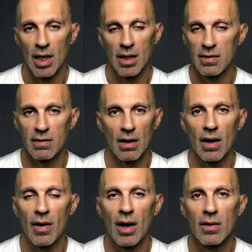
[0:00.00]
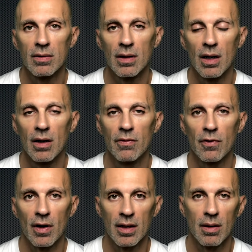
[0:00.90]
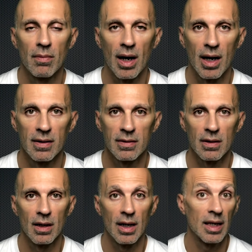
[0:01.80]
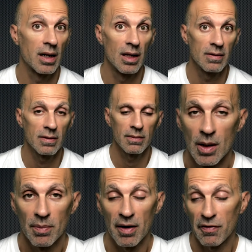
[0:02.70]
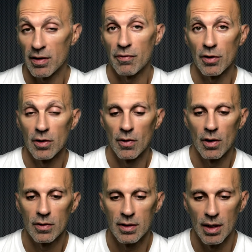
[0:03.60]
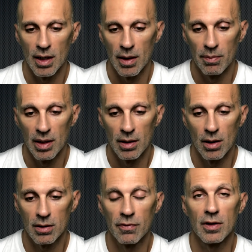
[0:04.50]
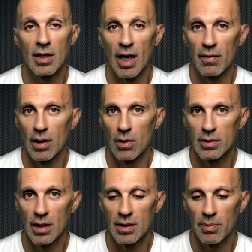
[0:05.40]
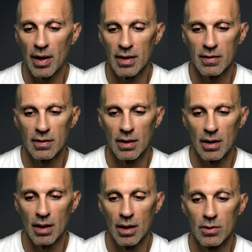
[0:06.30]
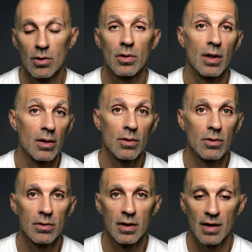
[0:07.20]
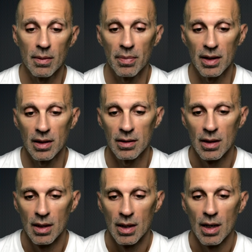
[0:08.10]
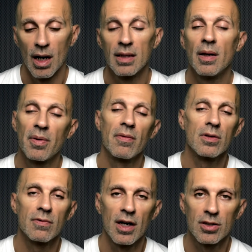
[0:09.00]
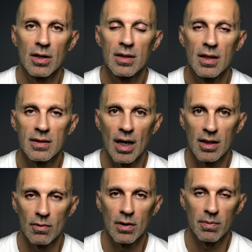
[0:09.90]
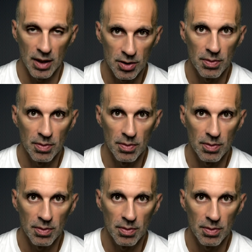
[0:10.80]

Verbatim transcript: it's around 400 miles at least. Perfect for the road, but not for the gravel or dirty paths due to the new design pattern. The previous version in this case was much